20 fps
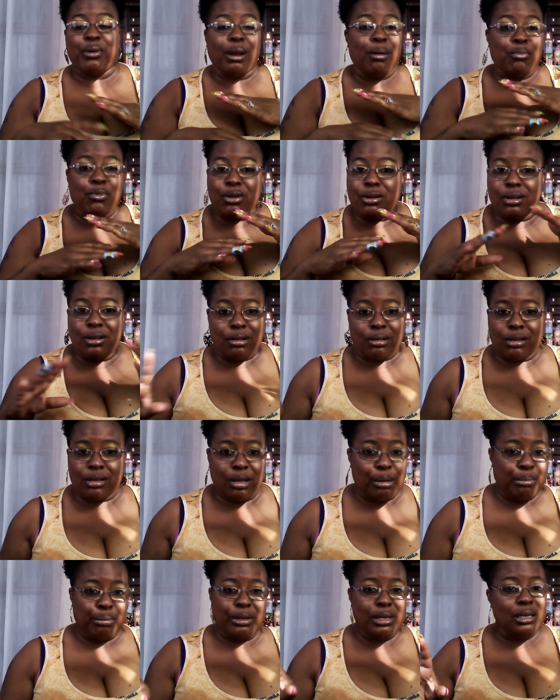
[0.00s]
but I'm going to
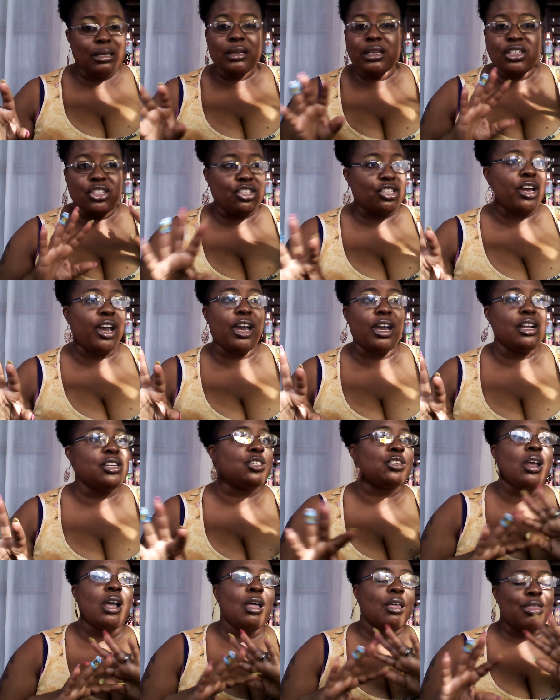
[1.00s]
completely
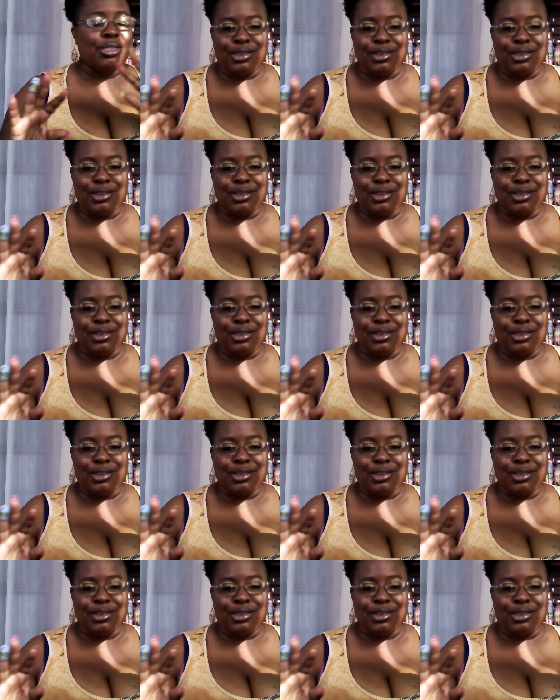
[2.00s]
change